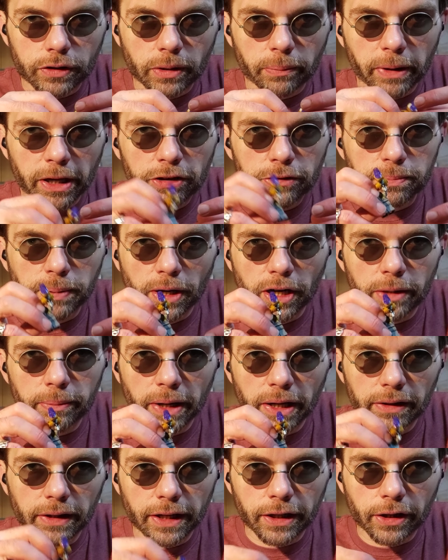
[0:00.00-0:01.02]
best part
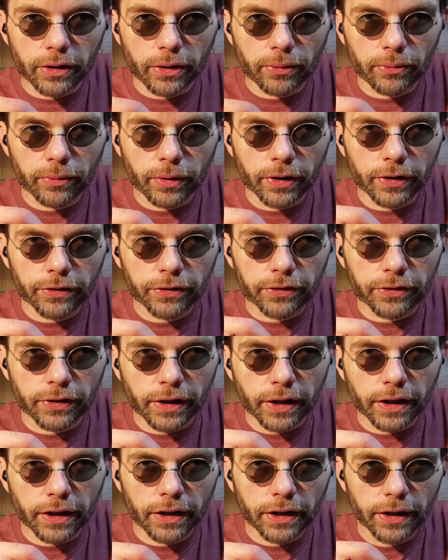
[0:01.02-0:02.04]
about Lego was
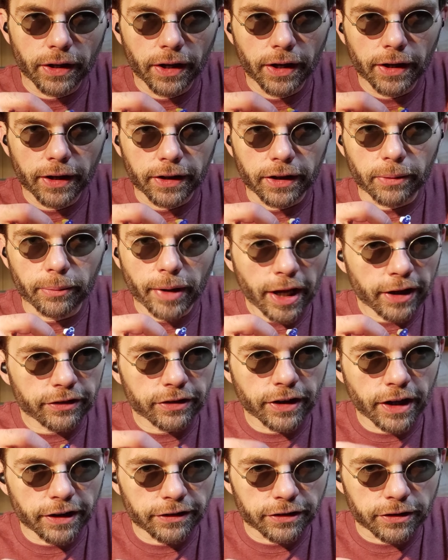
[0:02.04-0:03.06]
the
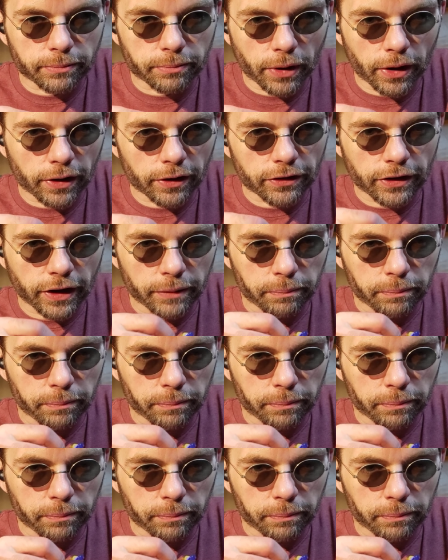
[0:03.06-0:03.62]
imagination parts.